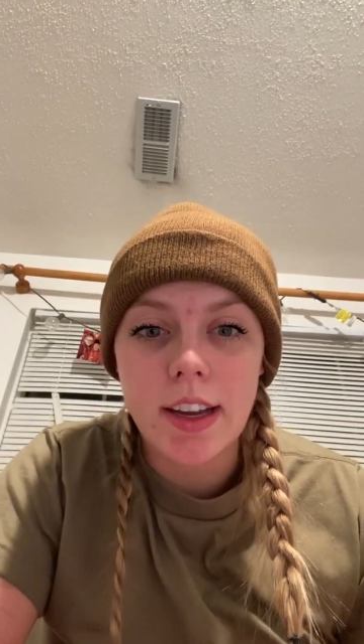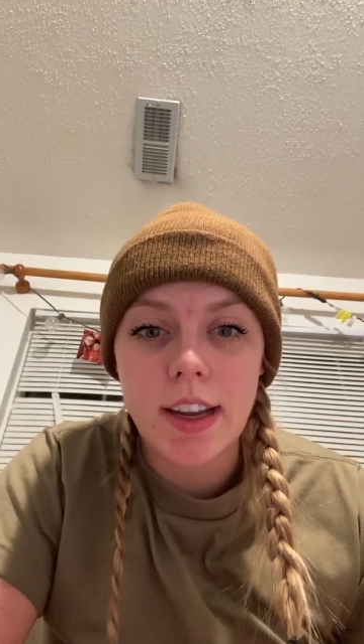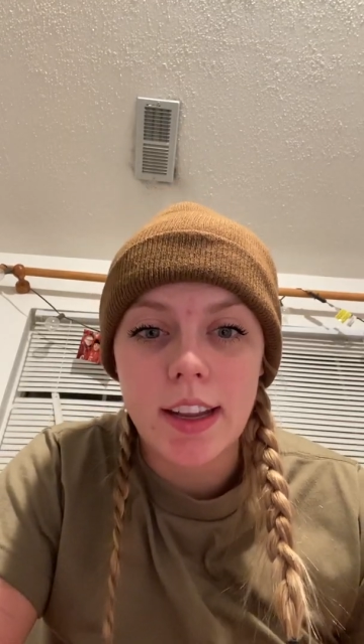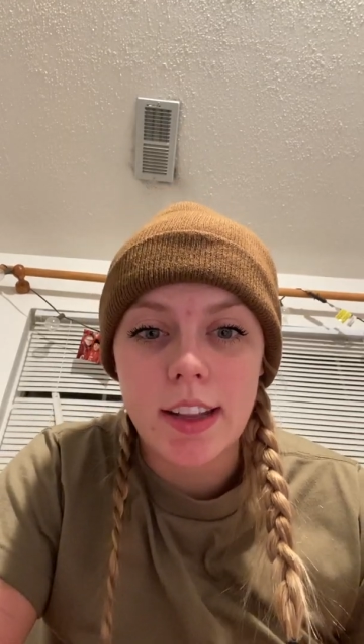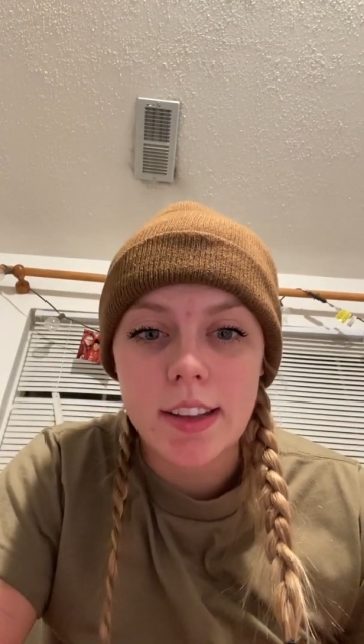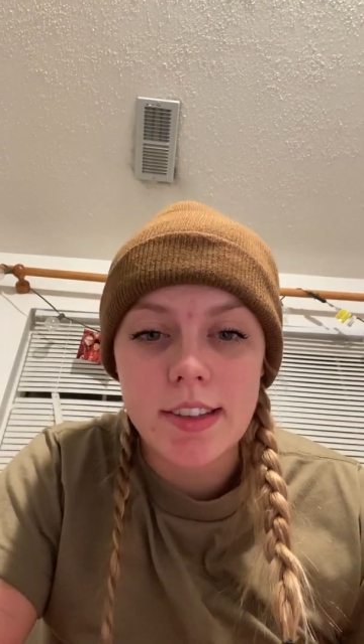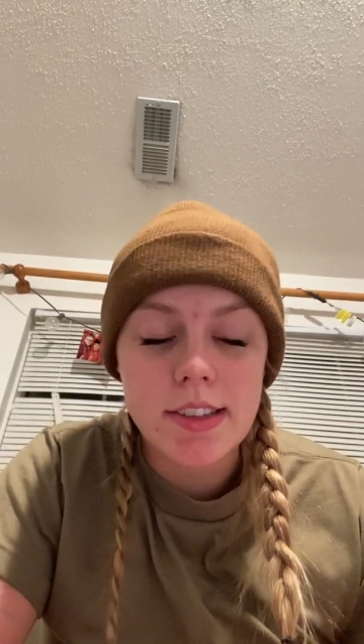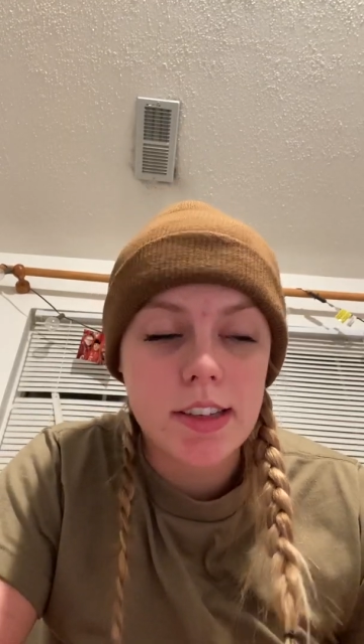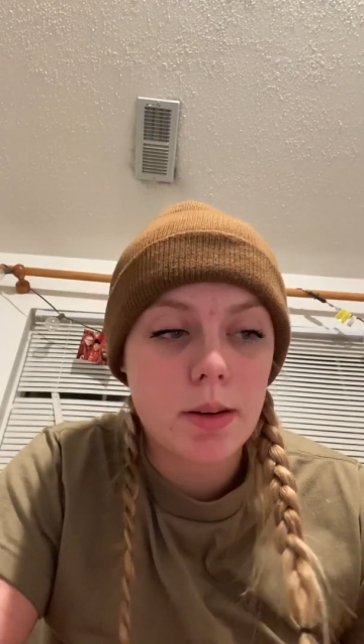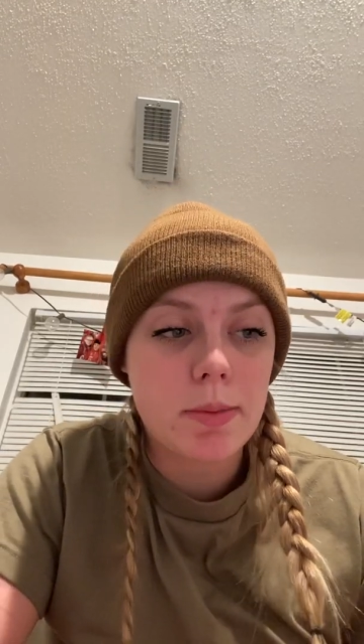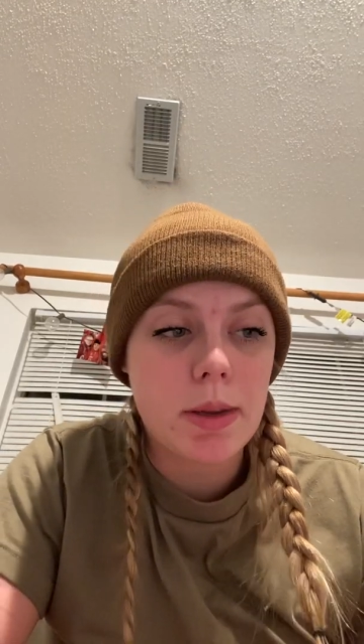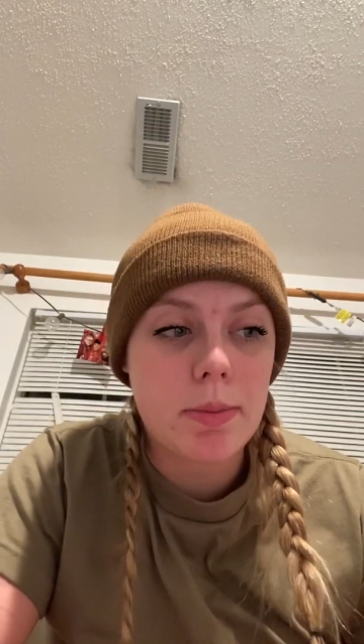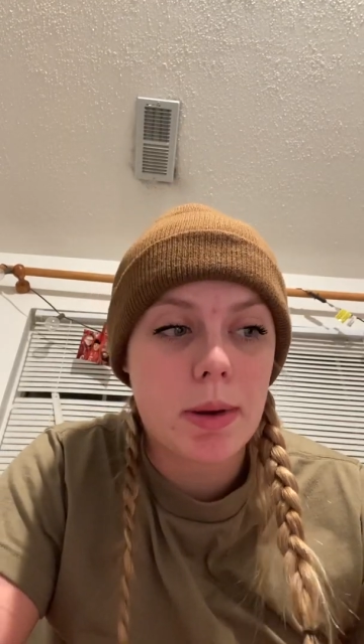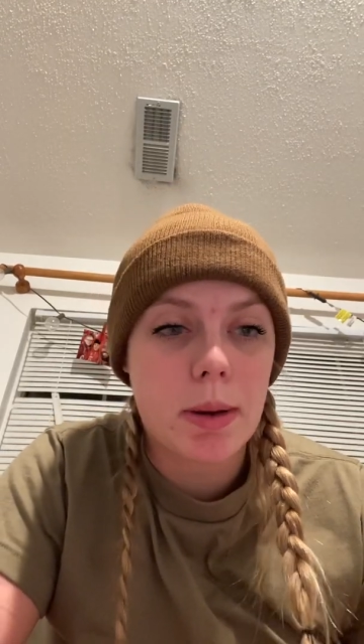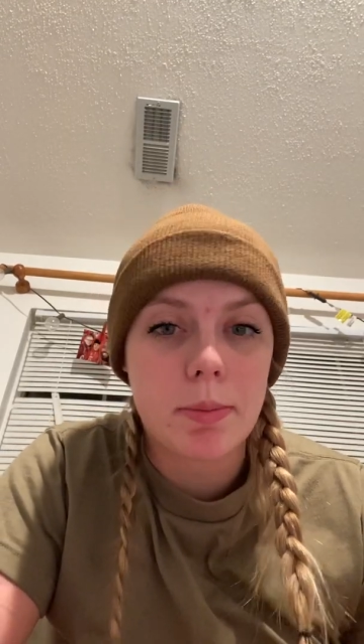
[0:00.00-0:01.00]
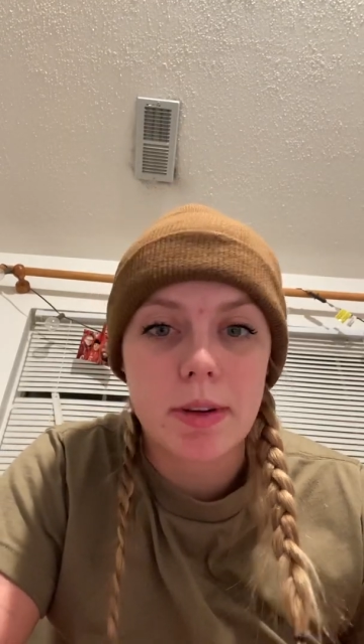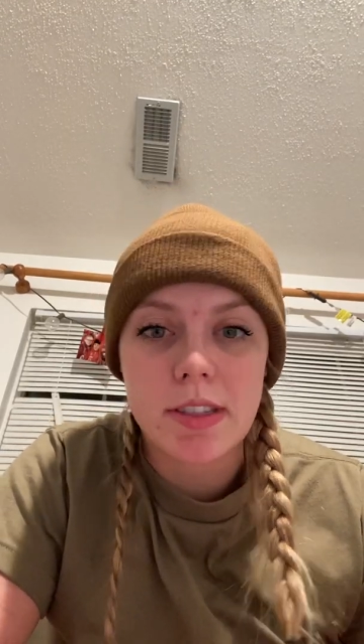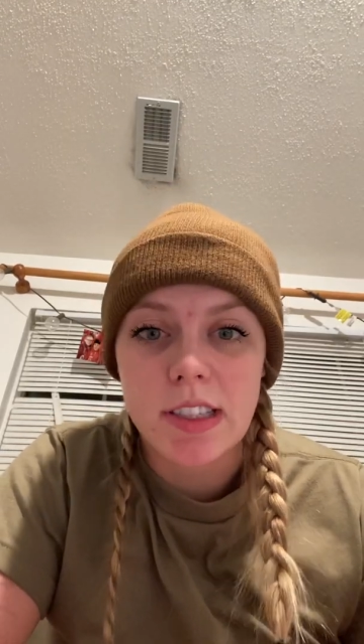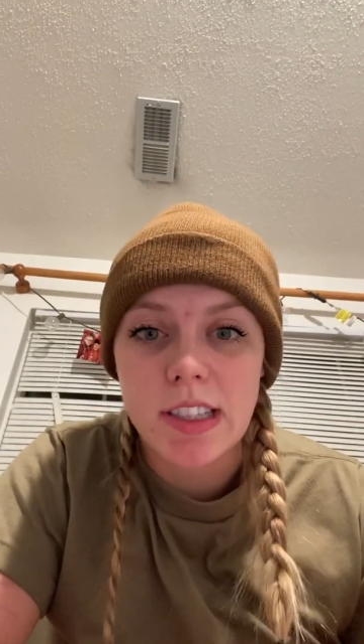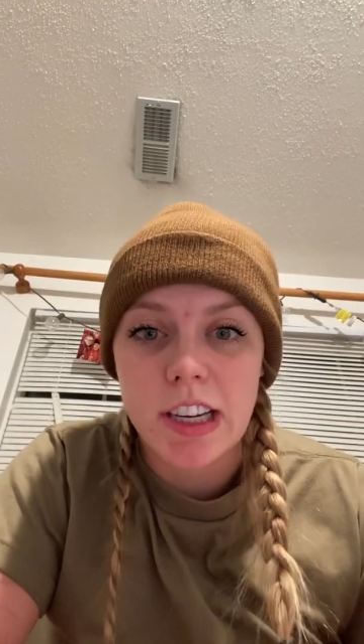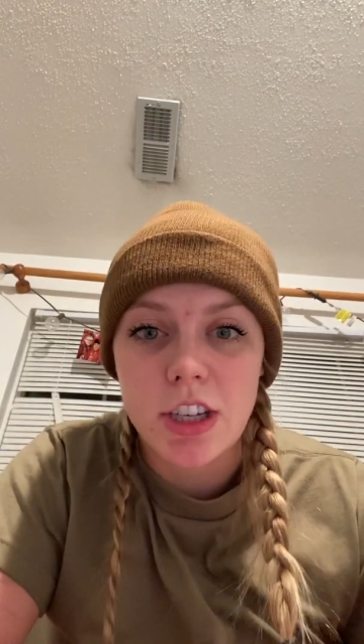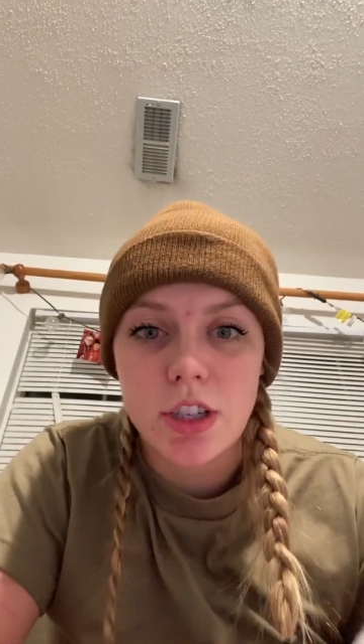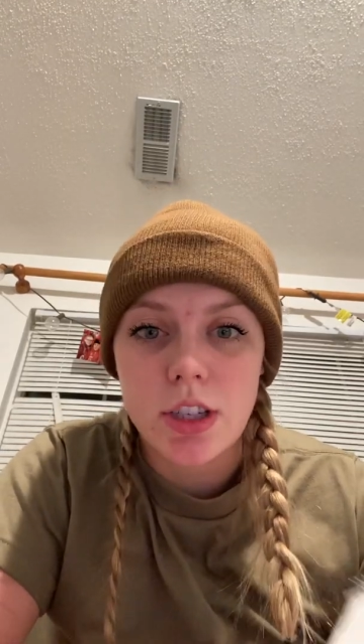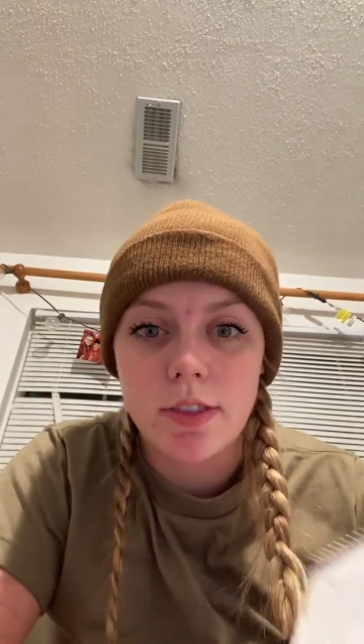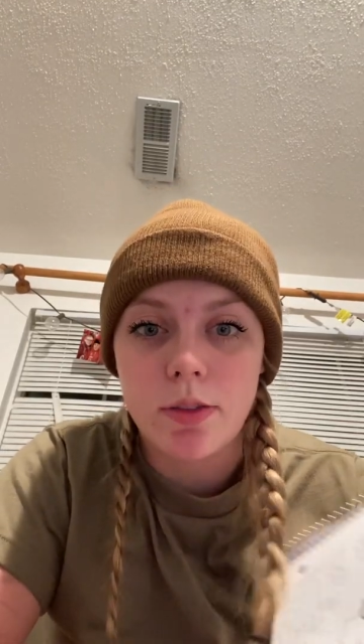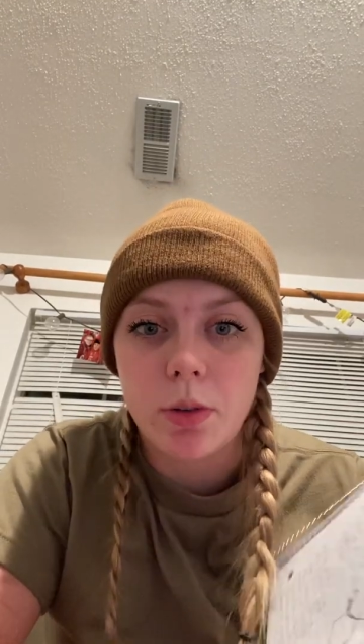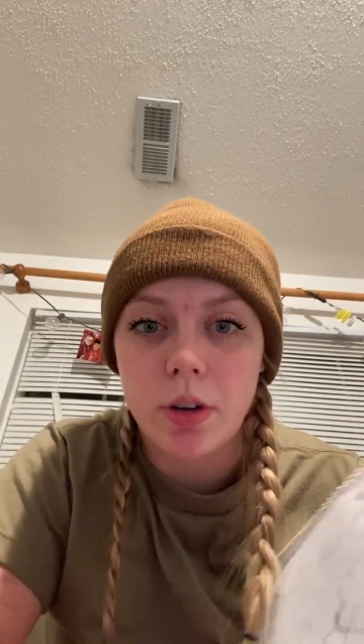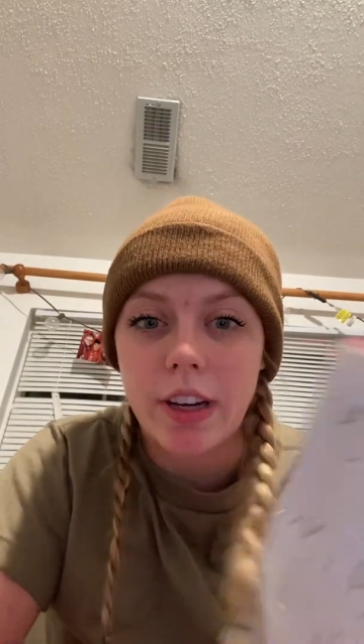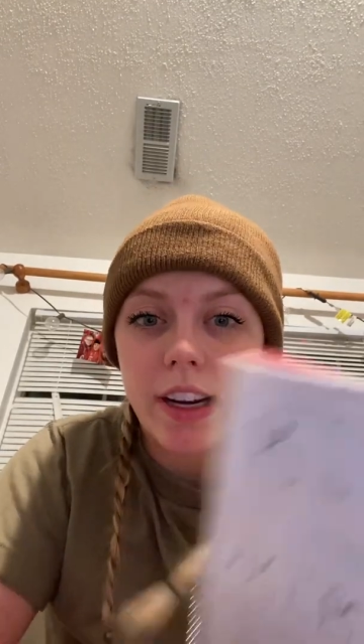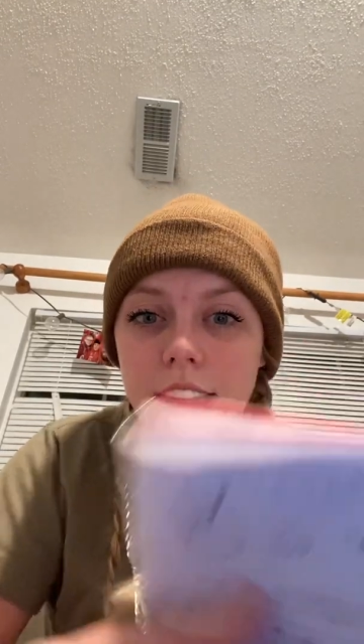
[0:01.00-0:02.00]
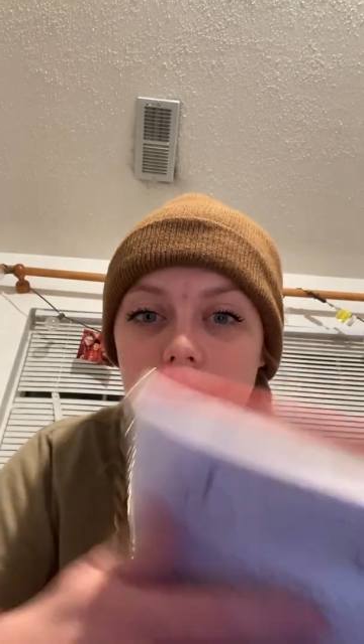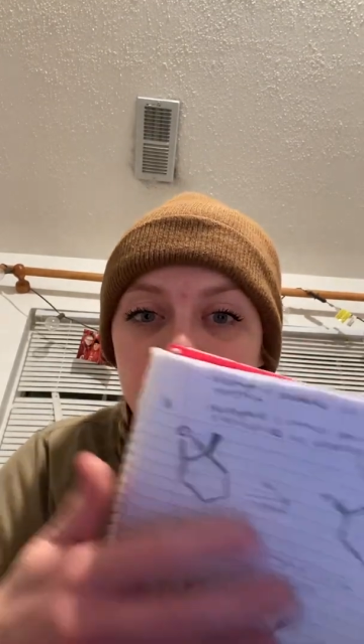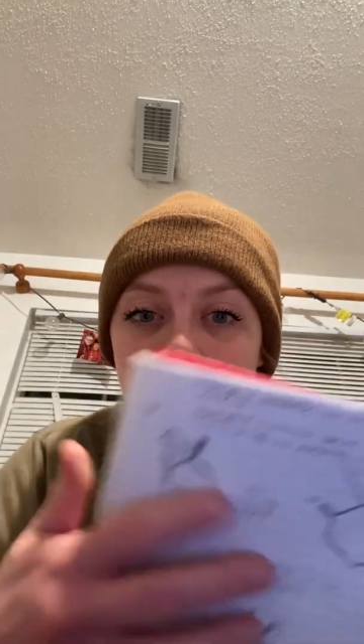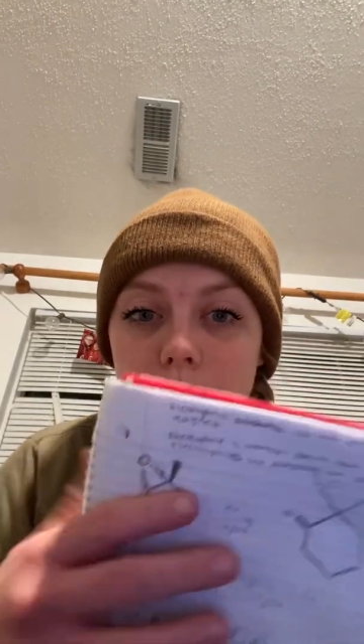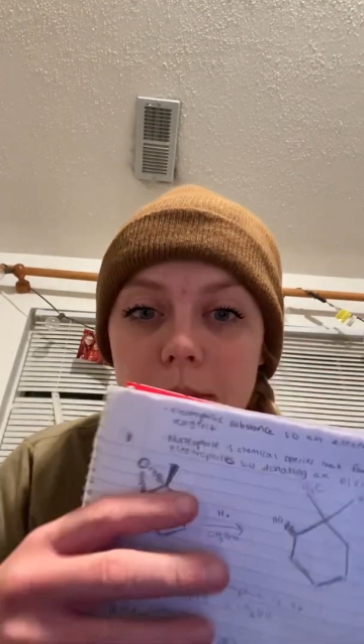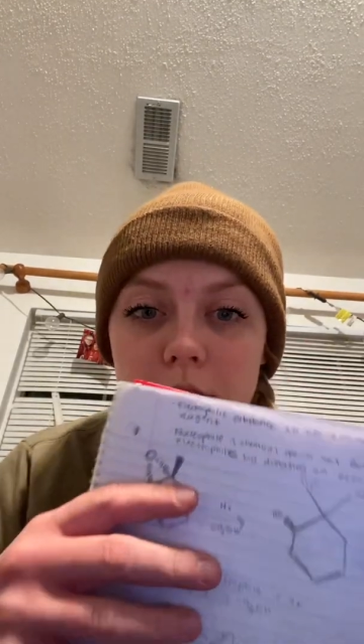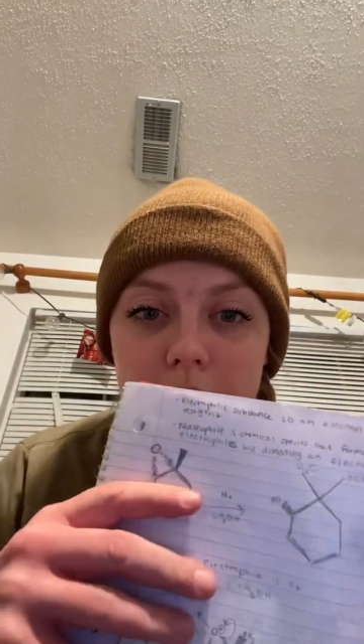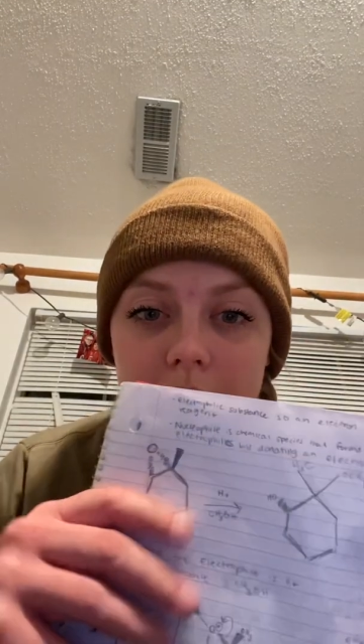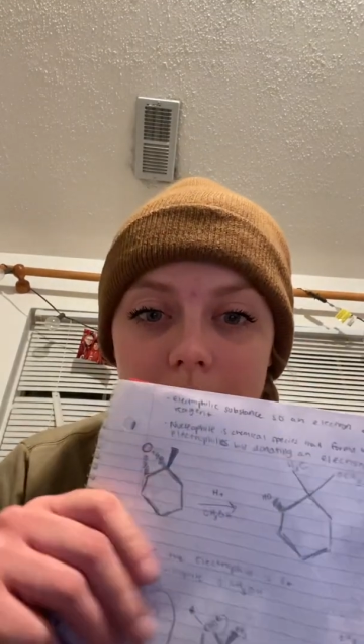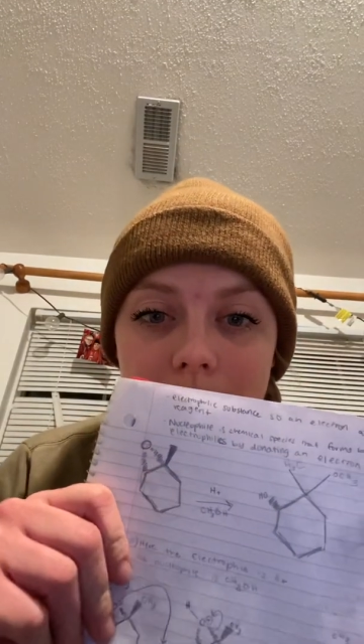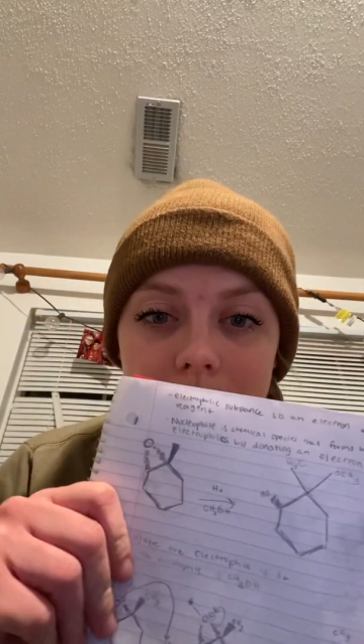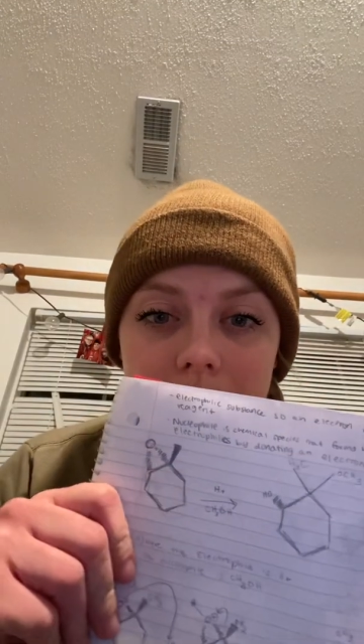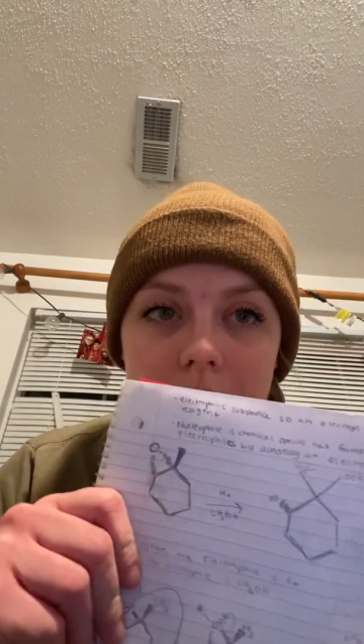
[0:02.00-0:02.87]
and this is going to be my presentation for organic chemistry.